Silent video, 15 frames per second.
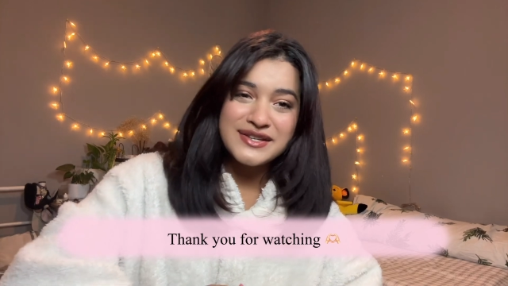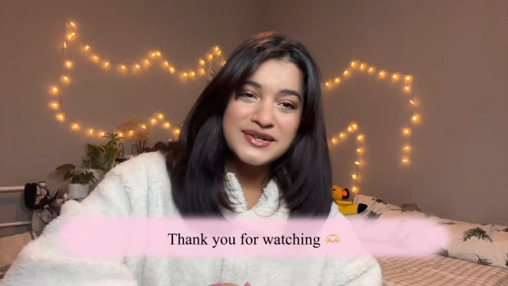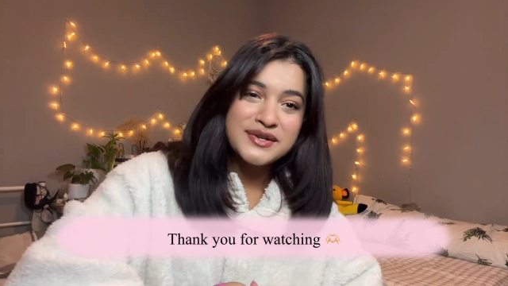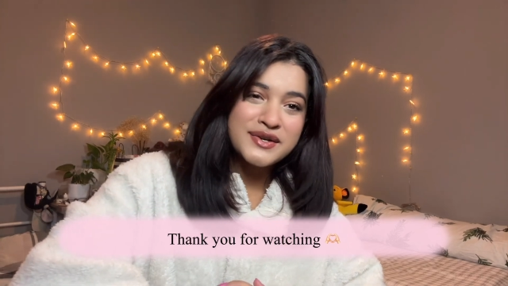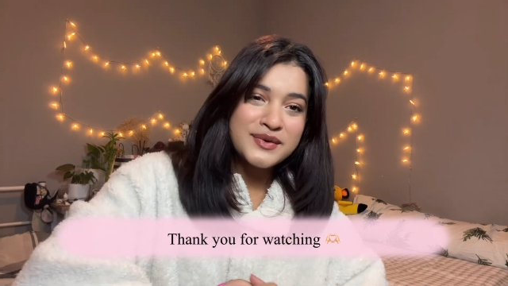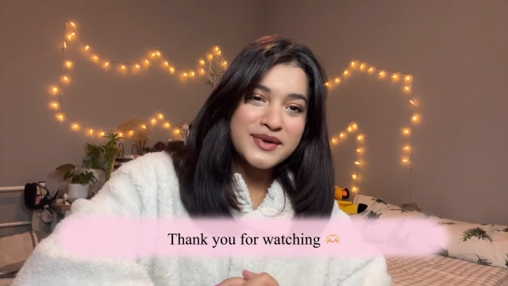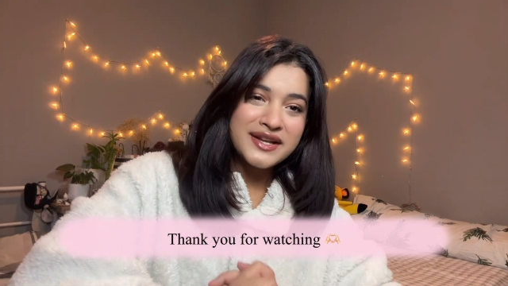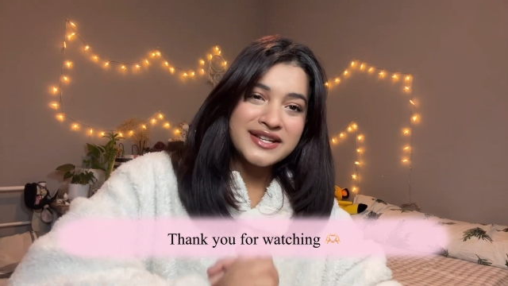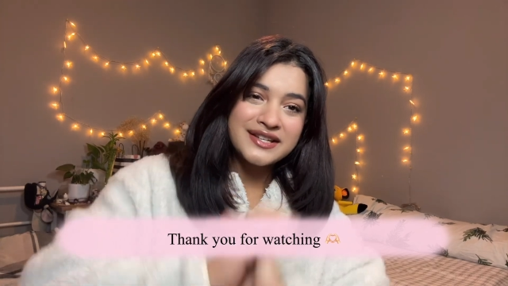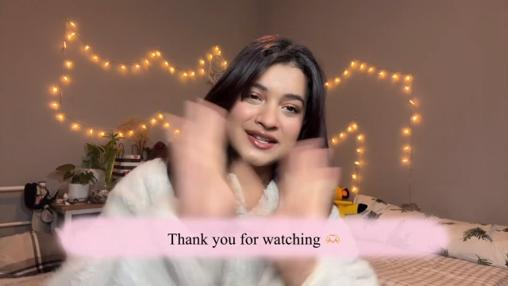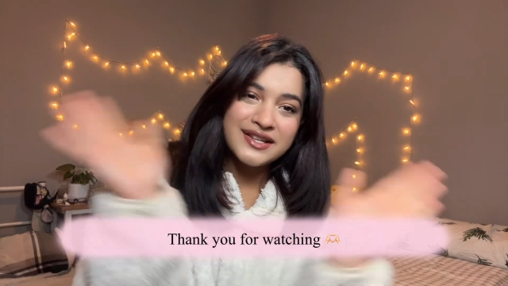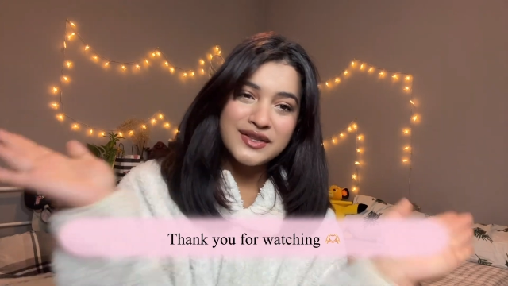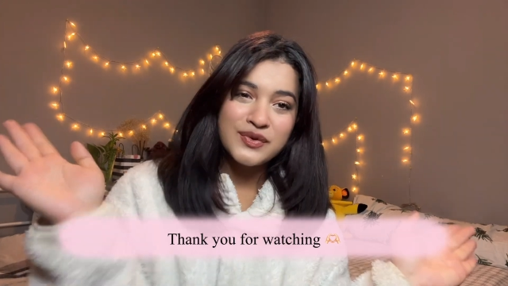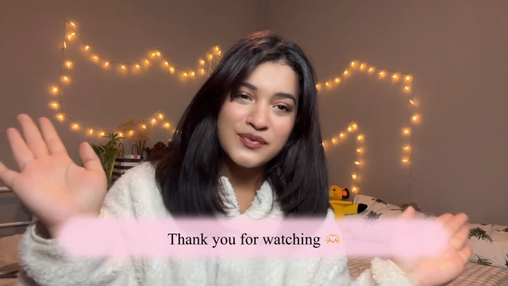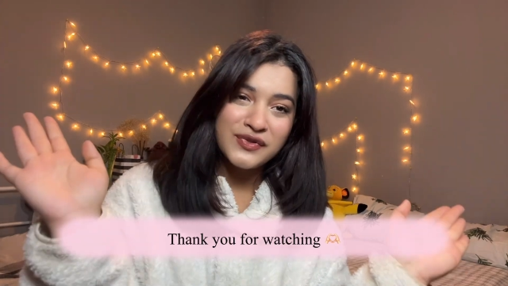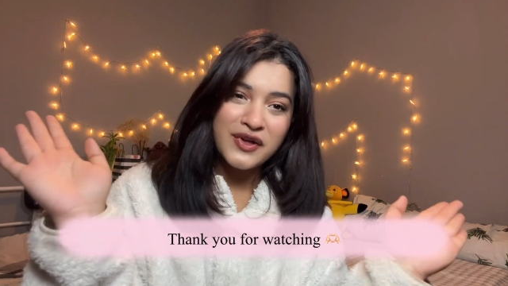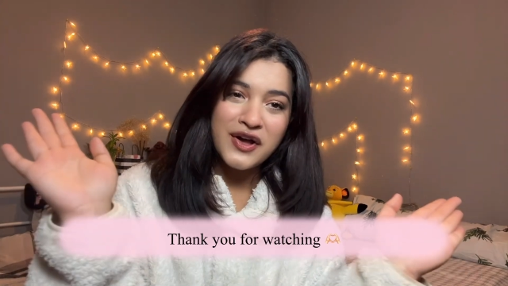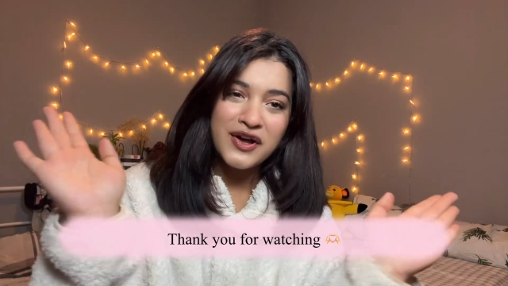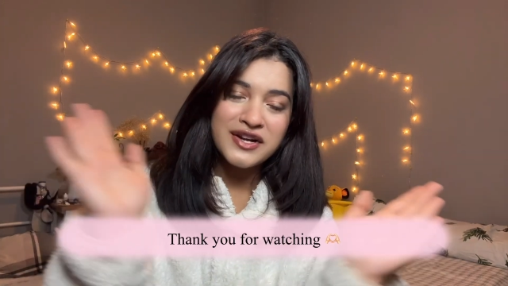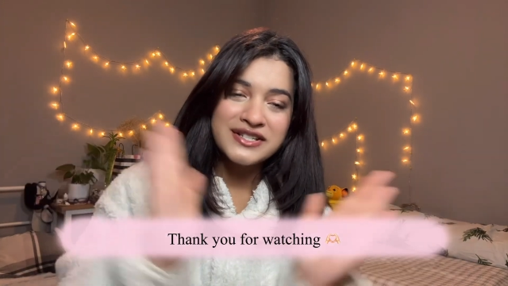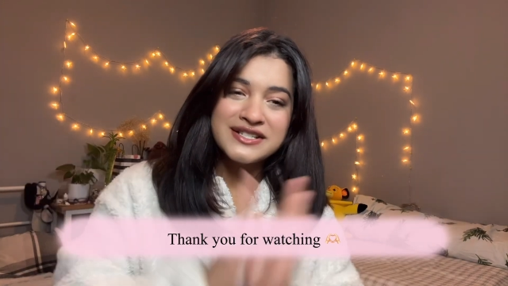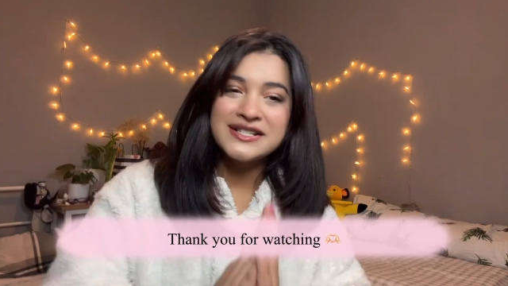you in another
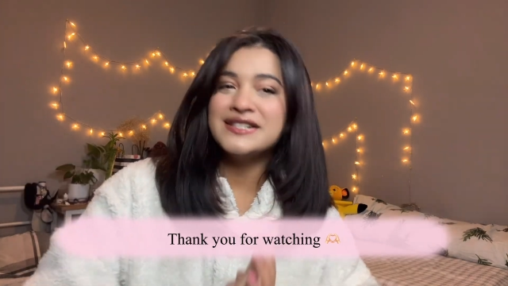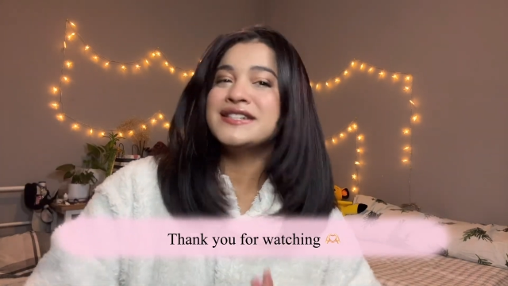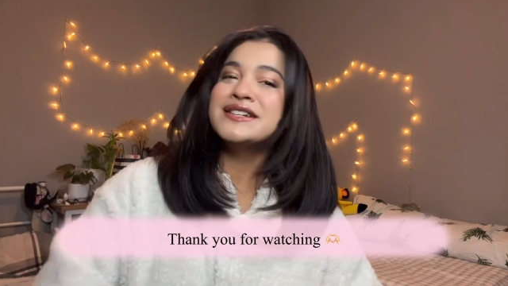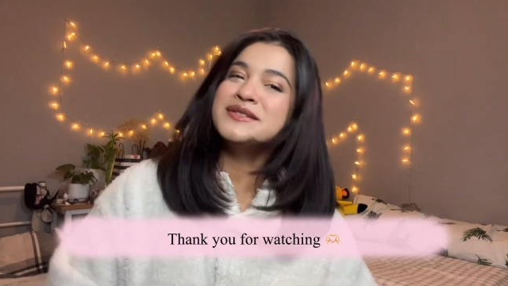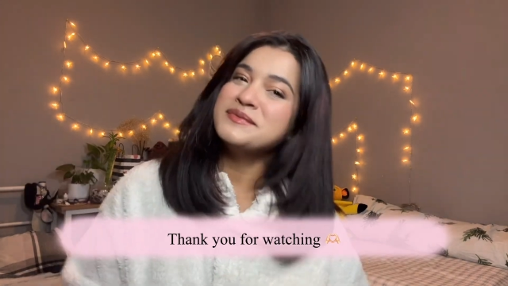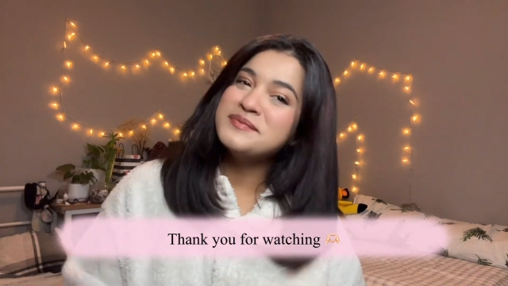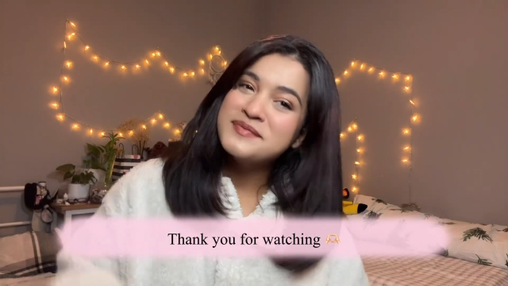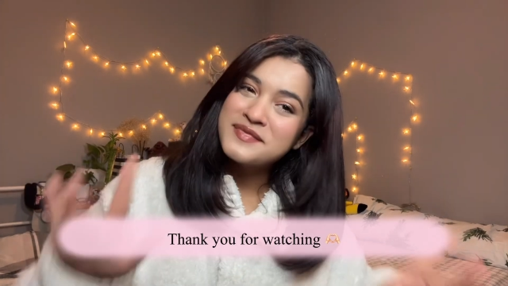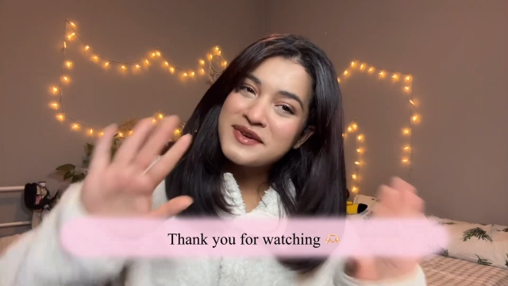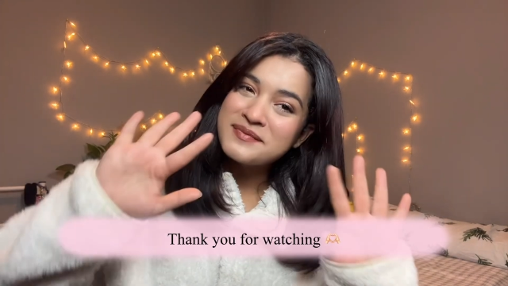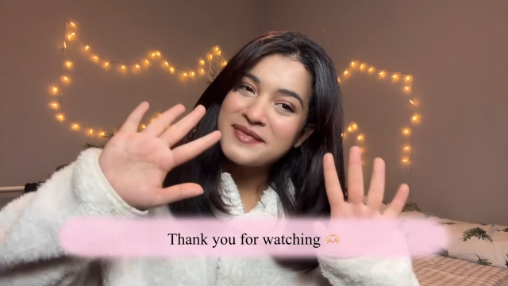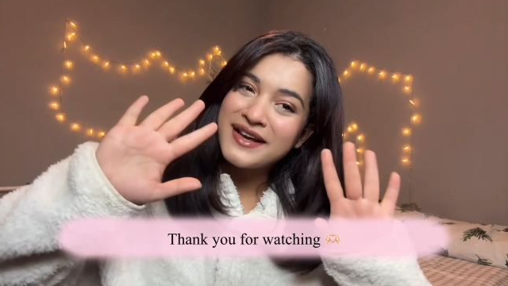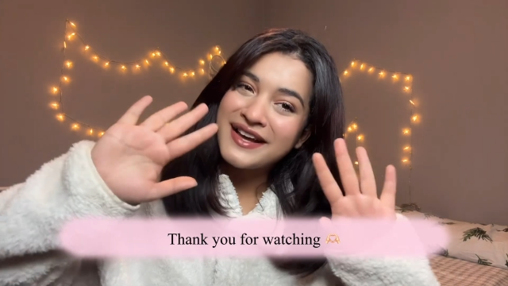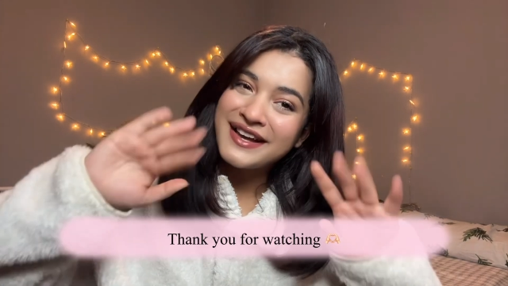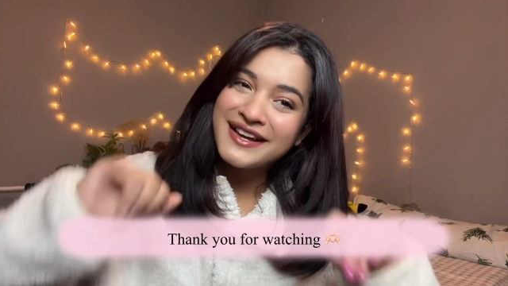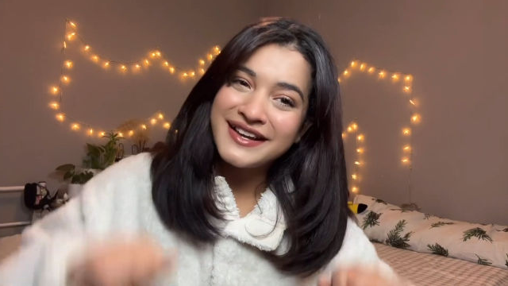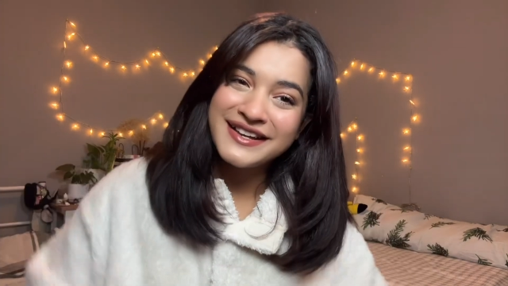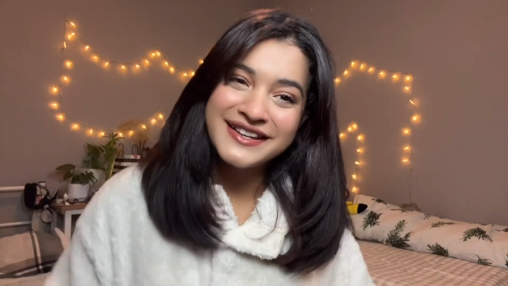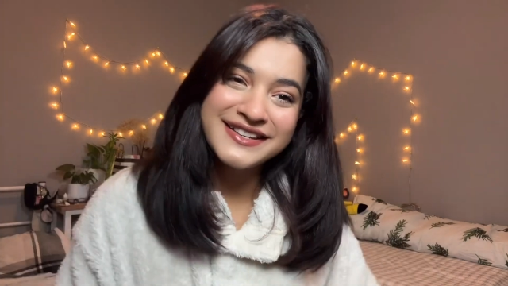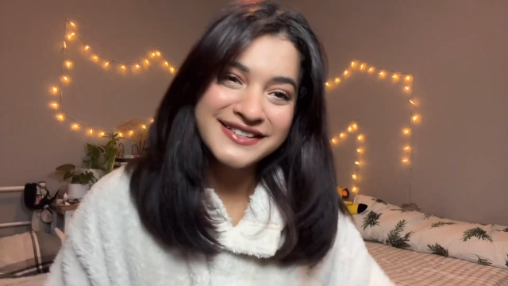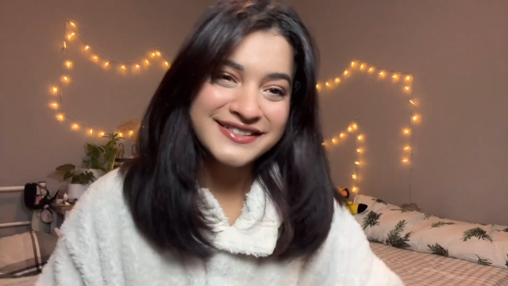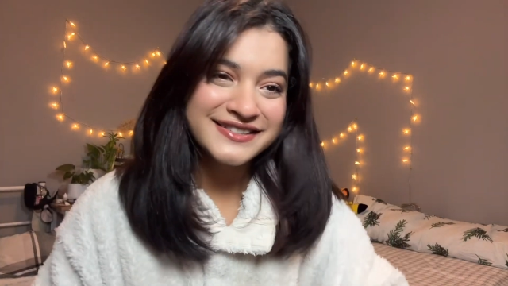vlog. Till then, bye bye.